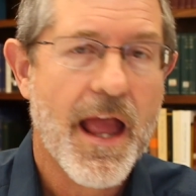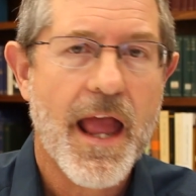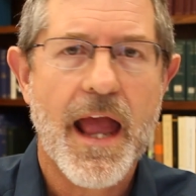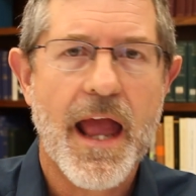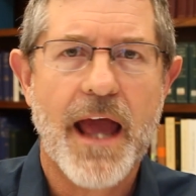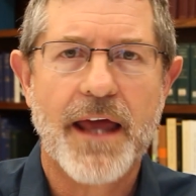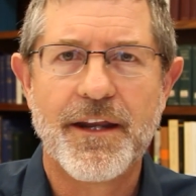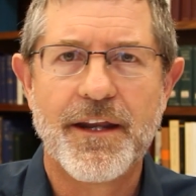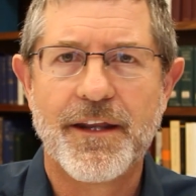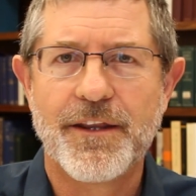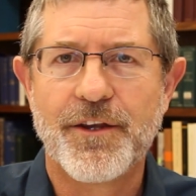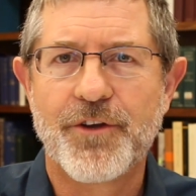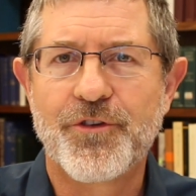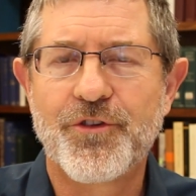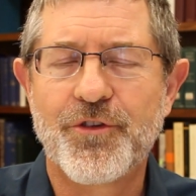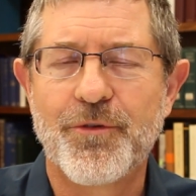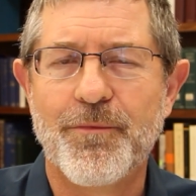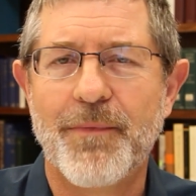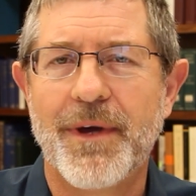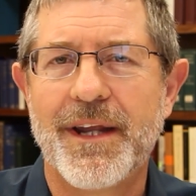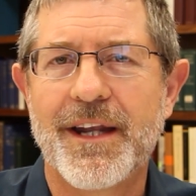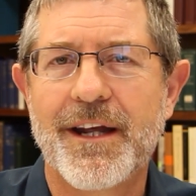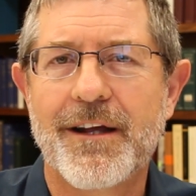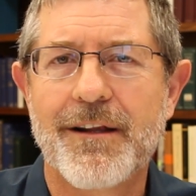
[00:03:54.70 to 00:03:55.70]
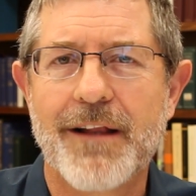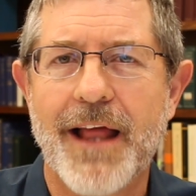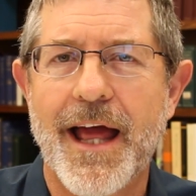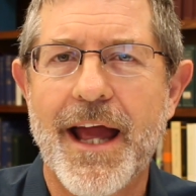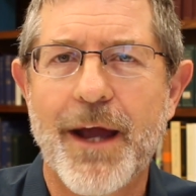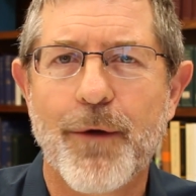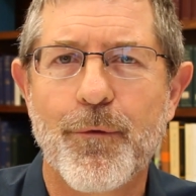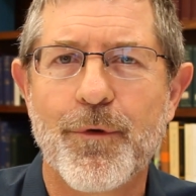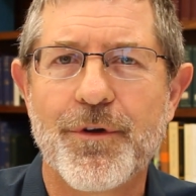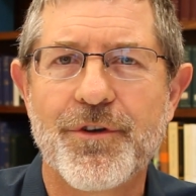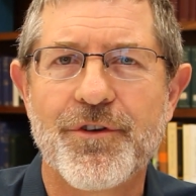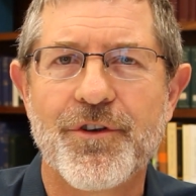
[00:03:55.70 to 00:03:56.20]
And in the Semitic
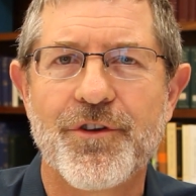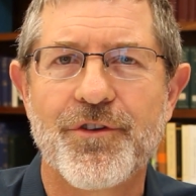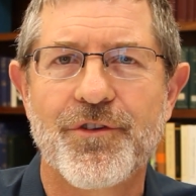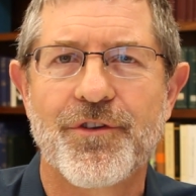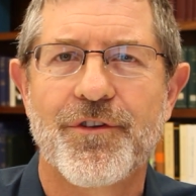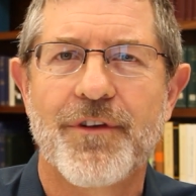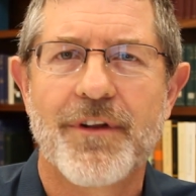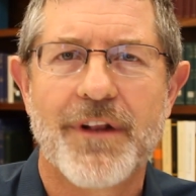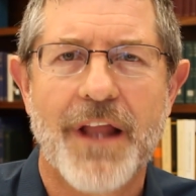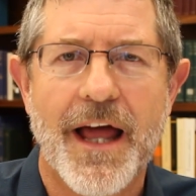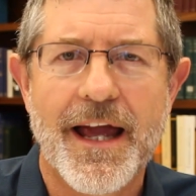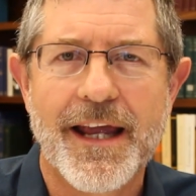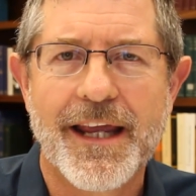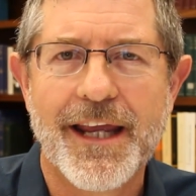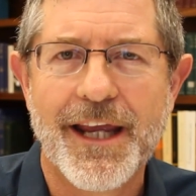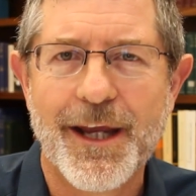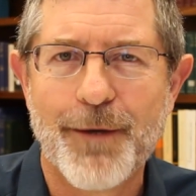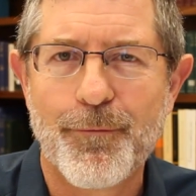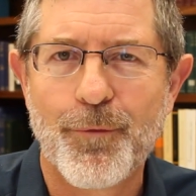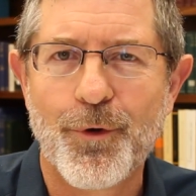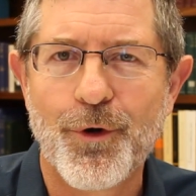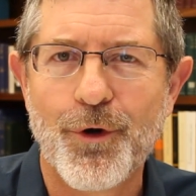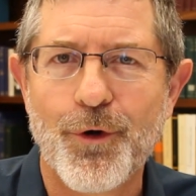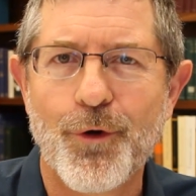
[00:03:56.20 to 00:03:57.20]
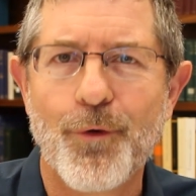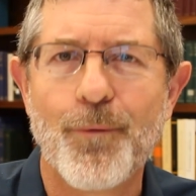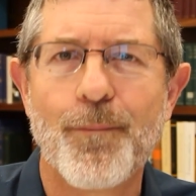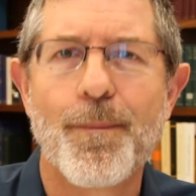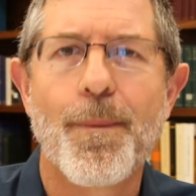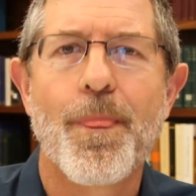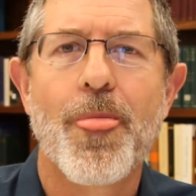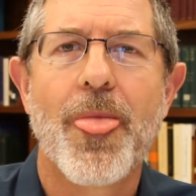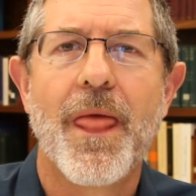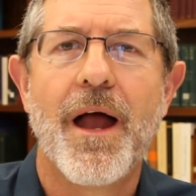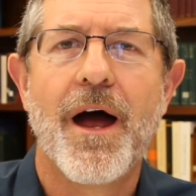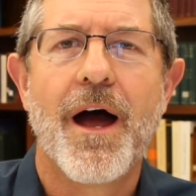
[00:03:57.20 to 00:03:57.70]
languages, like Hebrew,
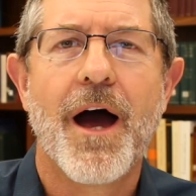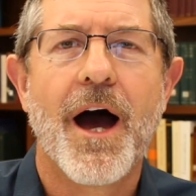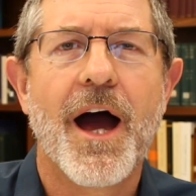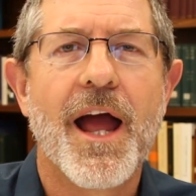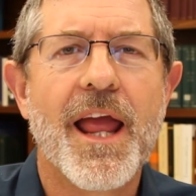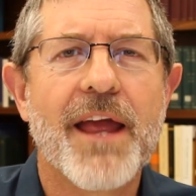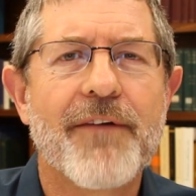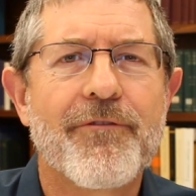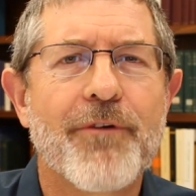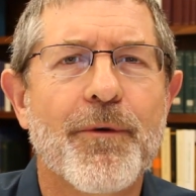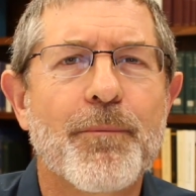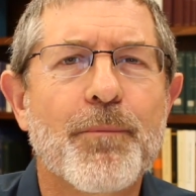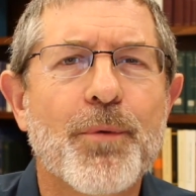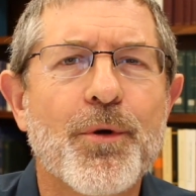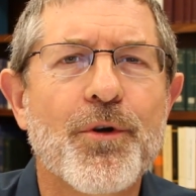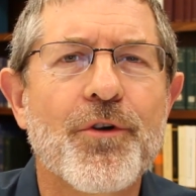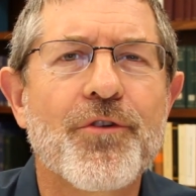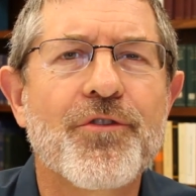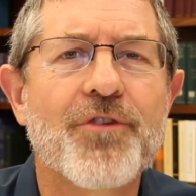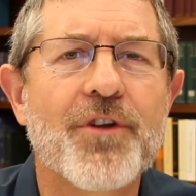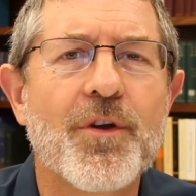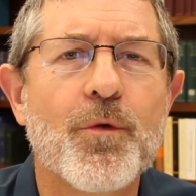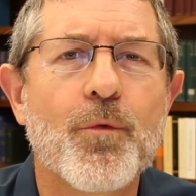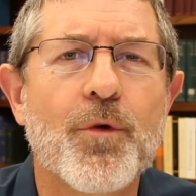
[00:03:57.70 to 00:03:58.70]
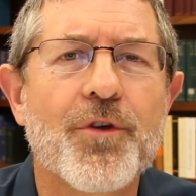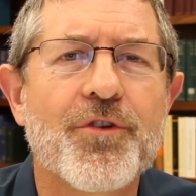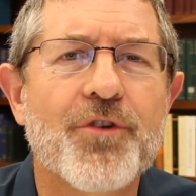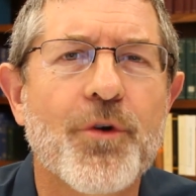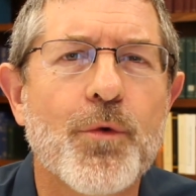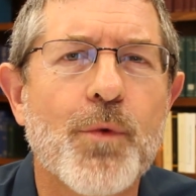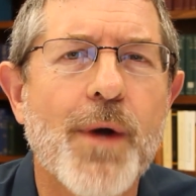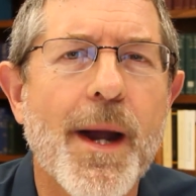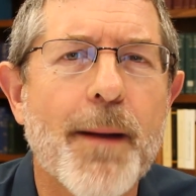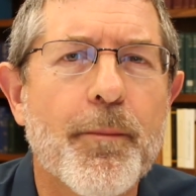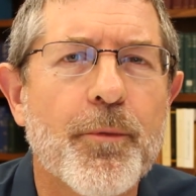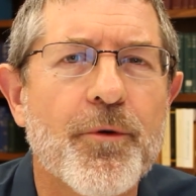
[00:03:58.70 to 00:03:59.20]
if a person was a
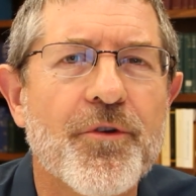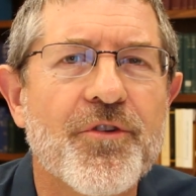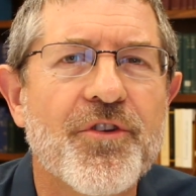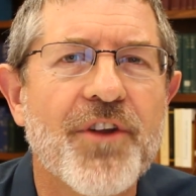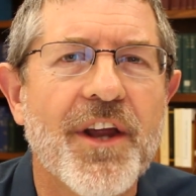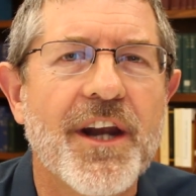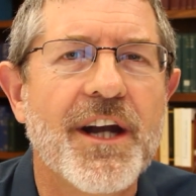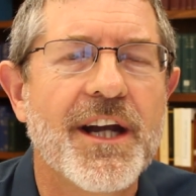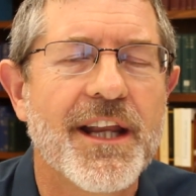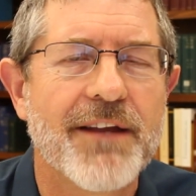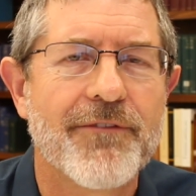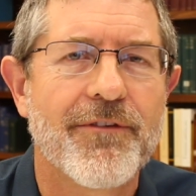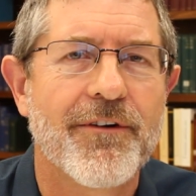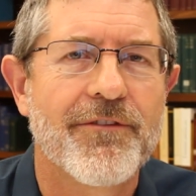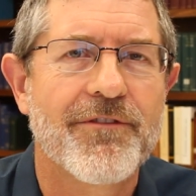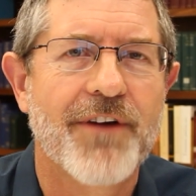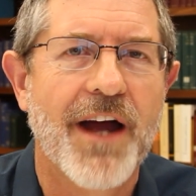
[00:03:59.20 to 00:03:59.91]
representative of